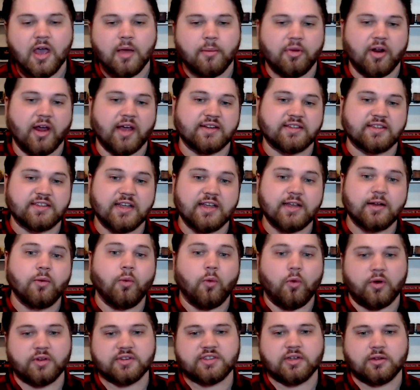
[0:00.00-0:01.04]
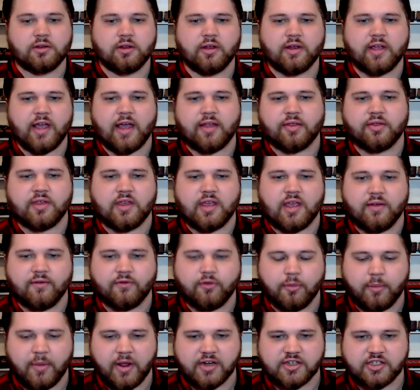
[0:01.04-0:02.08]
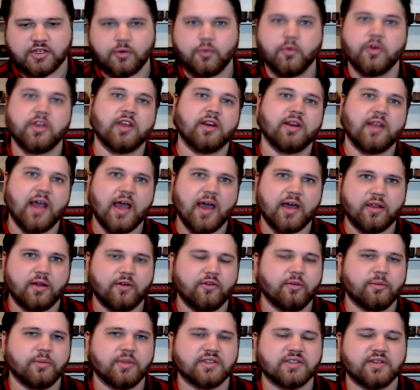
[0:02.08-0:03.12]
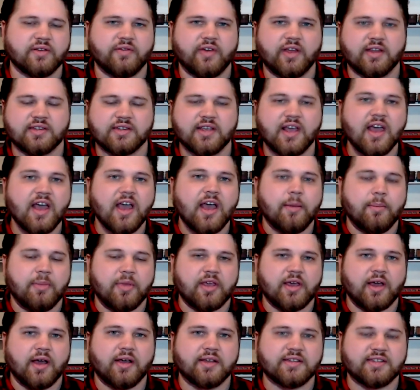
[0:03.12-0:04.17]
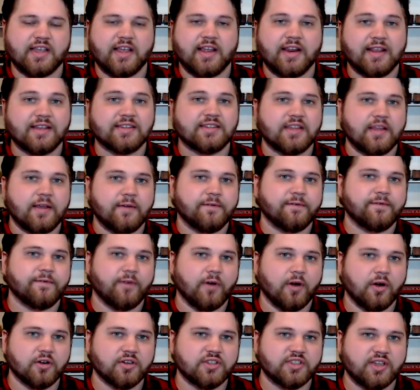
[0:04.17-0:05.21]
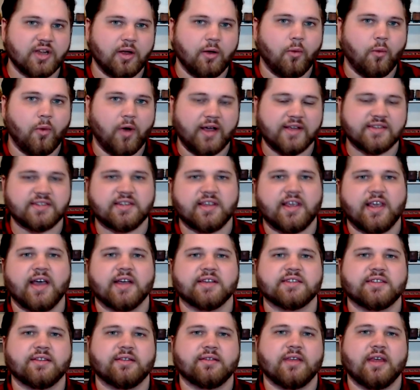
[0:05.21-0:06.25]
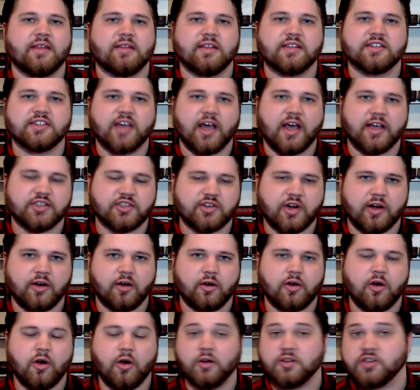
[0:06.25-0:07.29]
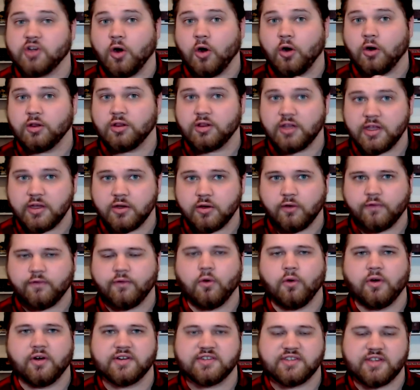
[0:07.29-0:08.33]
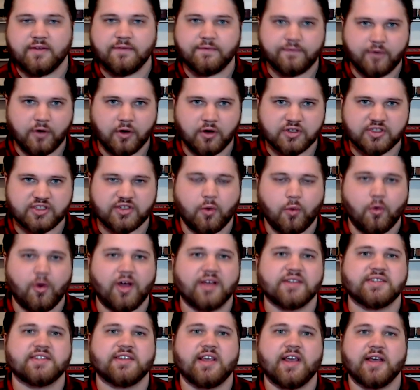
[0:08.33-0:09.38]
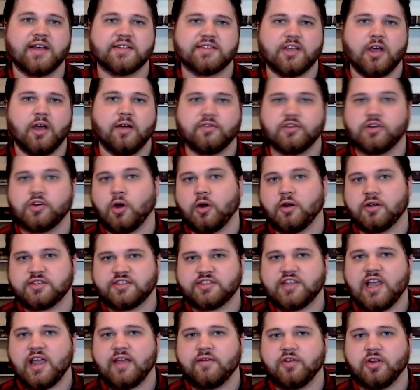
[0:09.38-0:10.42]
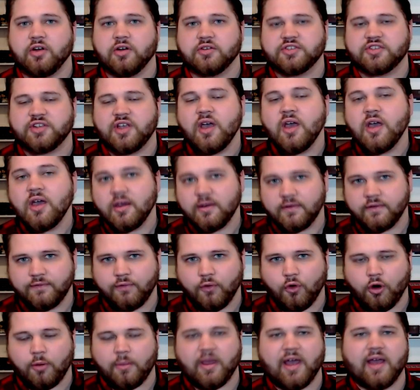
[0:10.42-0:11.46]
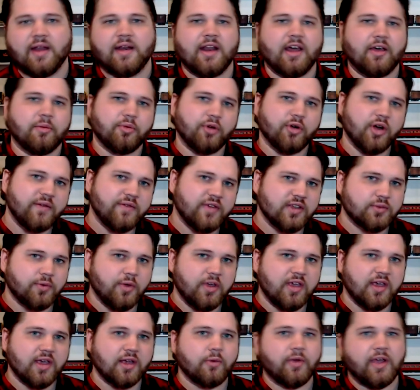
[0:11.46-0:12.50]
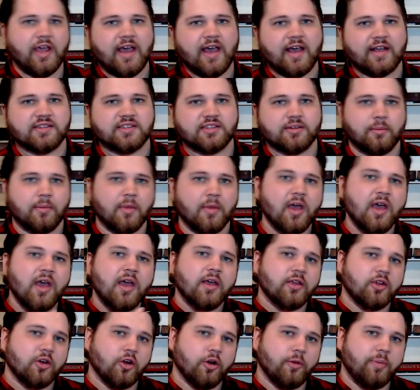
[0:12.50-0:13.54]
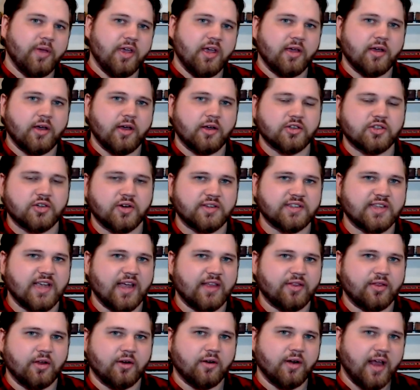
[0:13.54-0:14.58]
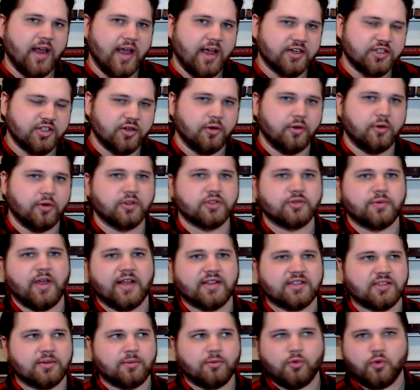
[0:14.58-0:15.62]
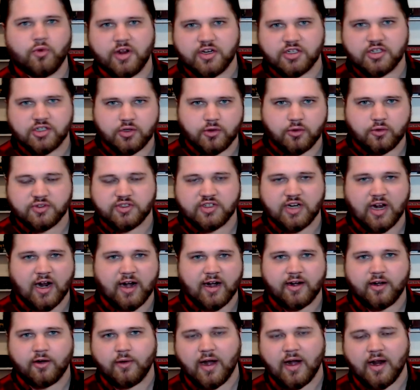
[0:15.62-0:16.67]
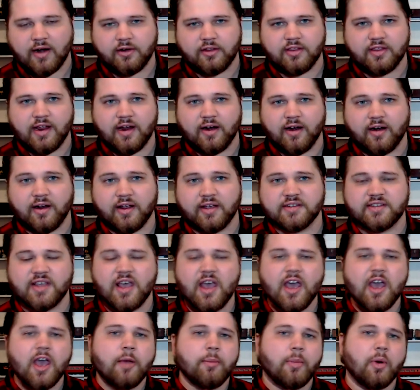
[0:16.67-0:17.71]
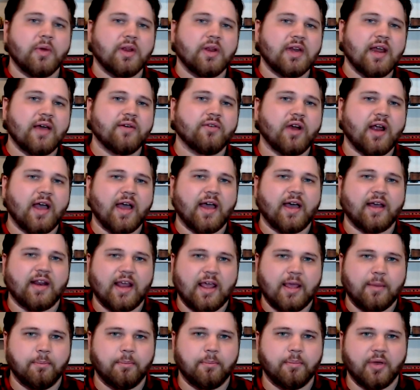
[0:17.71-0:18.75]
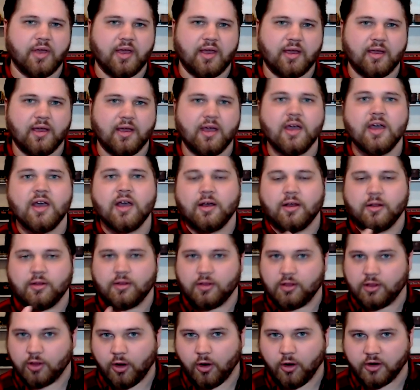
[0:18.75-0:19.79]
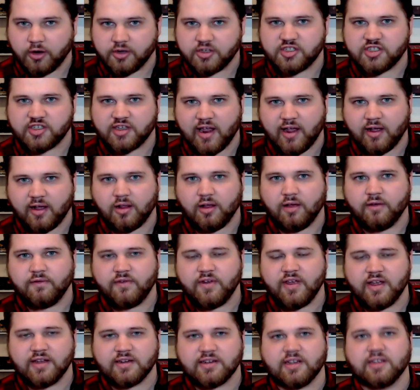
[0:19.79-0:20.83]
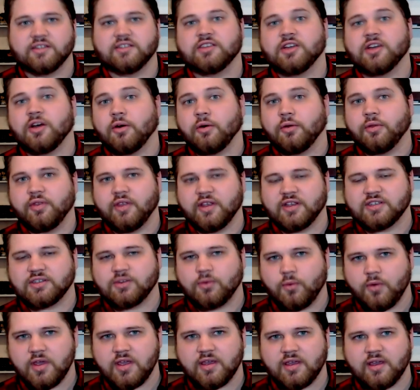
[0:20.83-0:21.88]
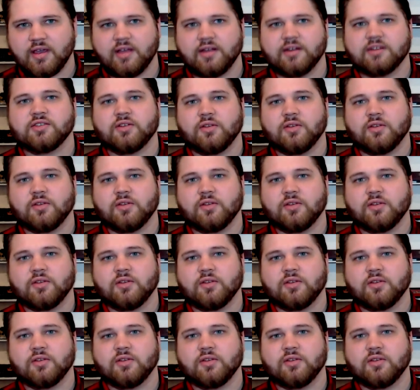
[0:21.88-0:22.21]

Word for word: But I did want to look at the information we could gather from this event because it is the first YCS that the Sky Striker cards are legal for. It is the first YCS of Dark Saviors format. Now, previous weekend we had some European countries had their nationals, we had some regionals dotted around in the areas, but we never had a big large scale event until this weekend.